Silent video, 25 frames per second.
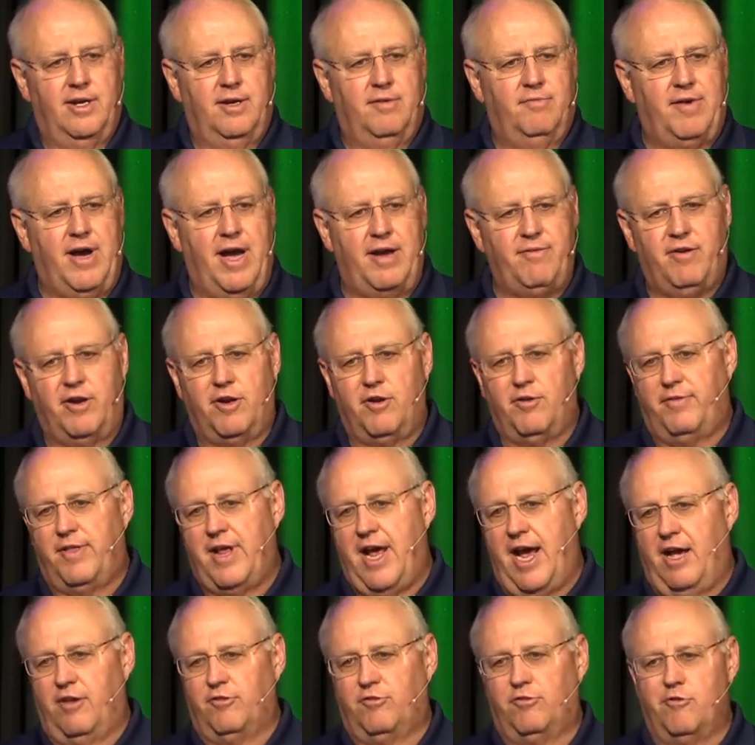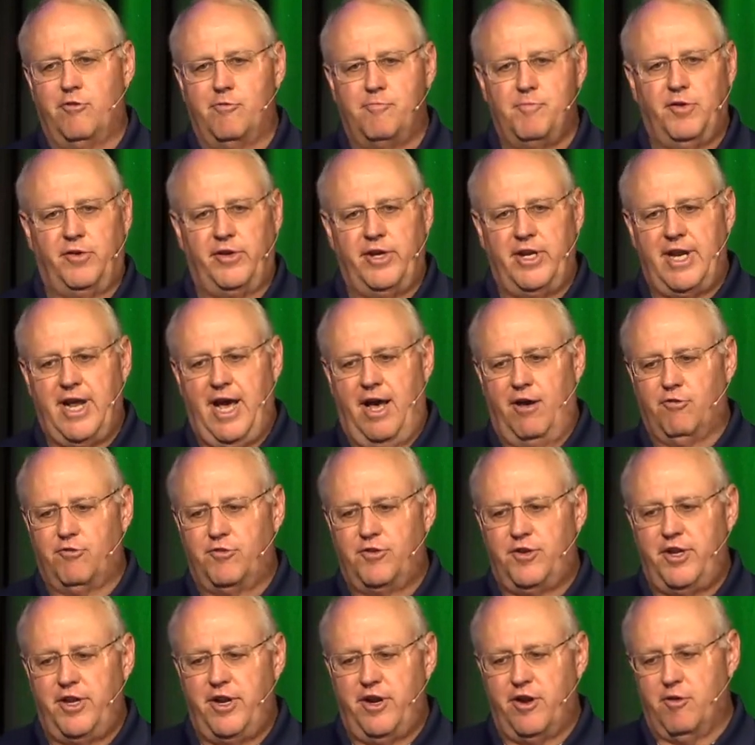five hundred thousand dollars or a million
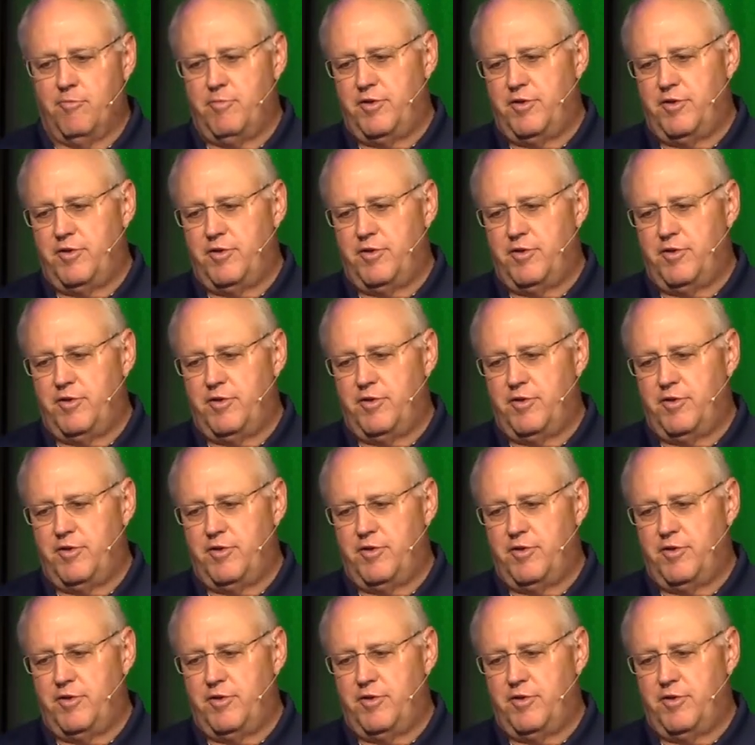dollars a year,